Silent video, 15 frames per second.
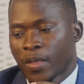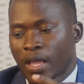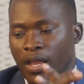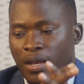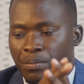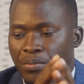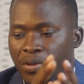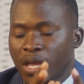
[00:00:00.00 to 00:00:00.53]

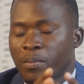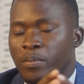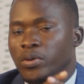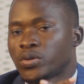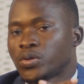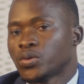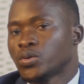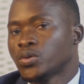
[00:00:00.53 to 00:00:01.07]
and be able
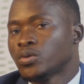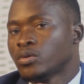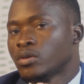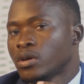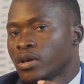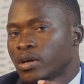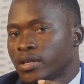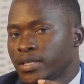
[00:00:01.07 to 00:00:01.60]
to
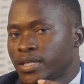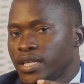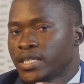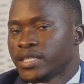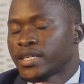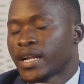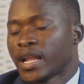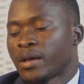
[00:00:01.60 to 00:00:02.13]

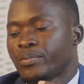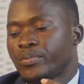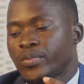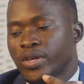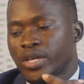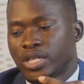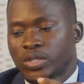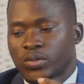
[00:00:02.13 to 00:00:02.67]
describe
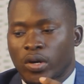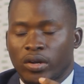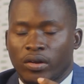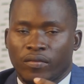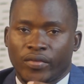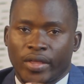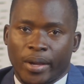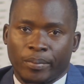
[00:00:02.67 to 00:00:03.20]
each one
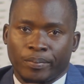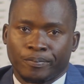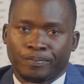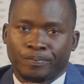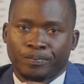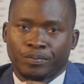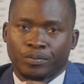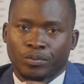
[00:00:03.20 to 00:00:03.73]
of them.
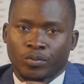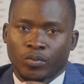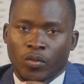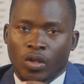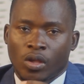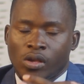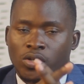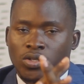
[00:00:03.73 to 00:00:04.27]

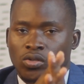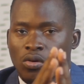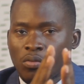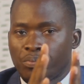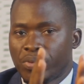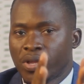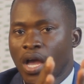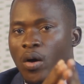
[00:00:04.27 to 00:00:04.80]
So
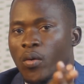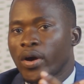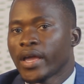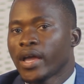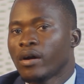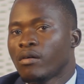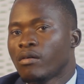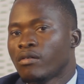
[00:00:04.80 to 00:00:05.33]
be
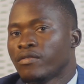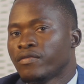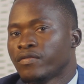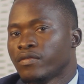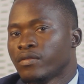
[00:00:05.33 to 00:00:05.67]
aware of